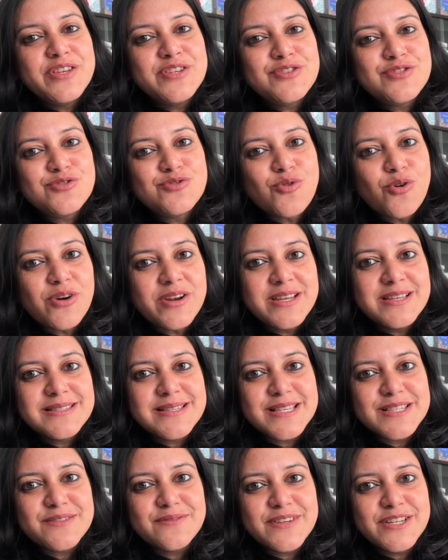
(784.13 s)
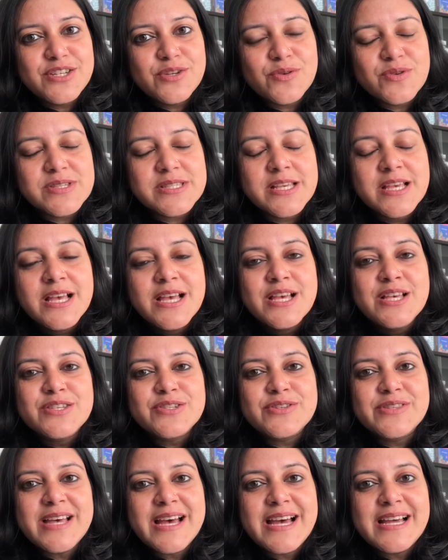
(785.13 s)
stories as videos so
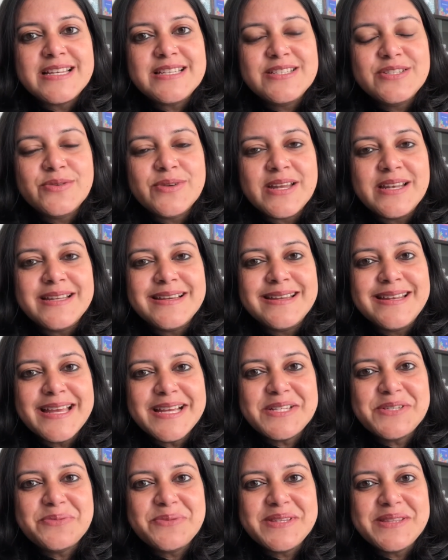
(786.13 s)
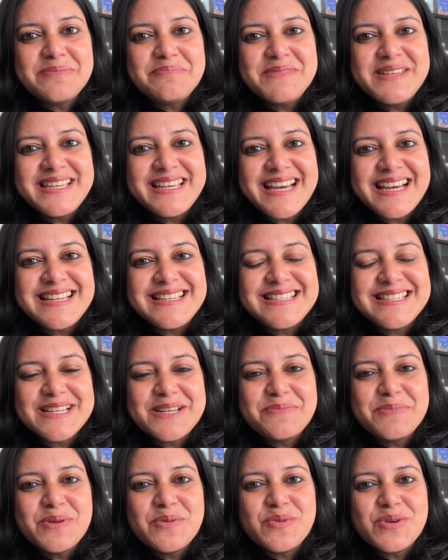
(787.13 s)
that you can connect with me and tell
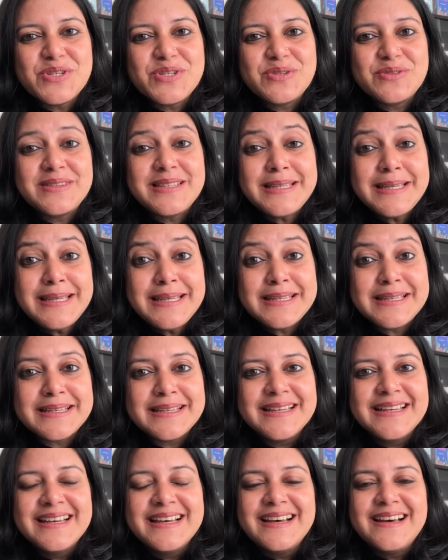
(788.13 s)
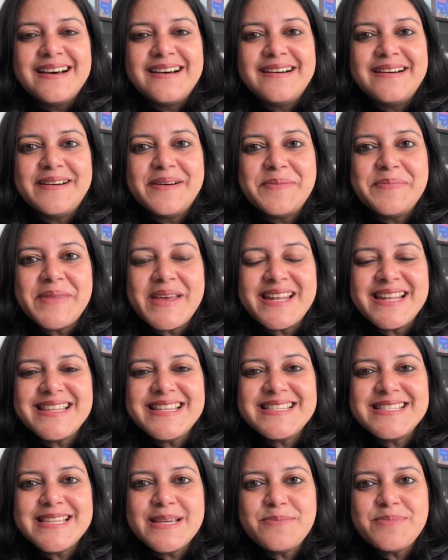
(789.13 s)
me what you think. And at the
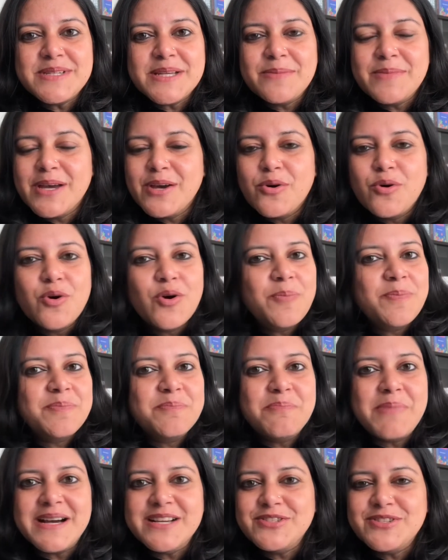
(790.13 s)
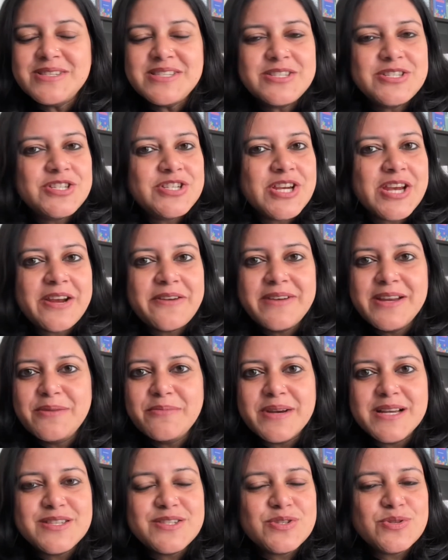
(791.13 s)
same time, I hope by just sharing
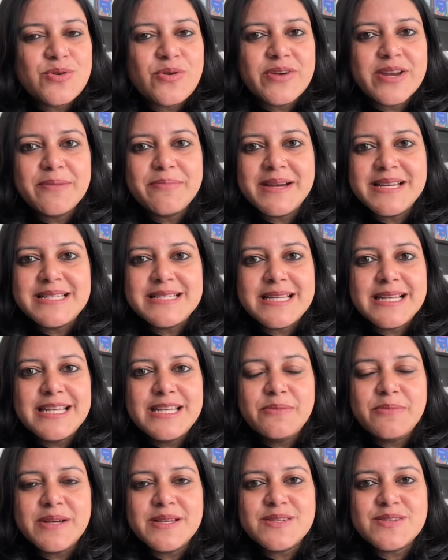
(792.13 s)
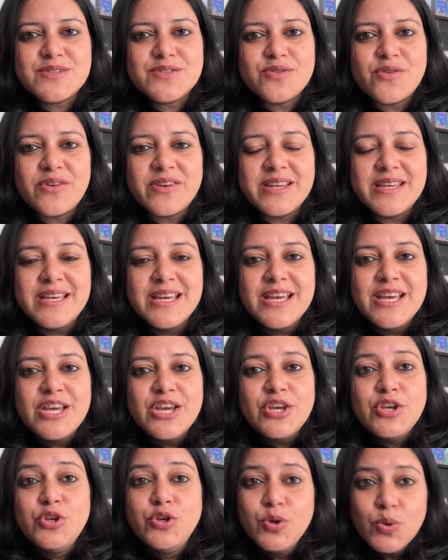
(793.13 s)
my story, by telling my story,
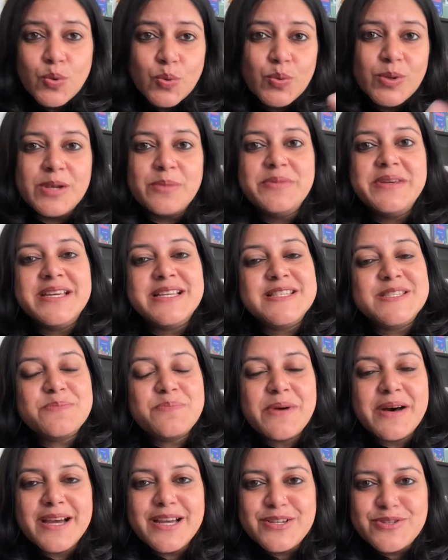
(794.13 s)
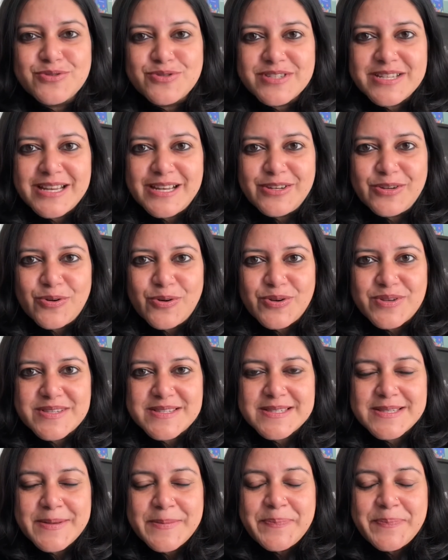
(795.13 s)
you will be inspired to tell yours.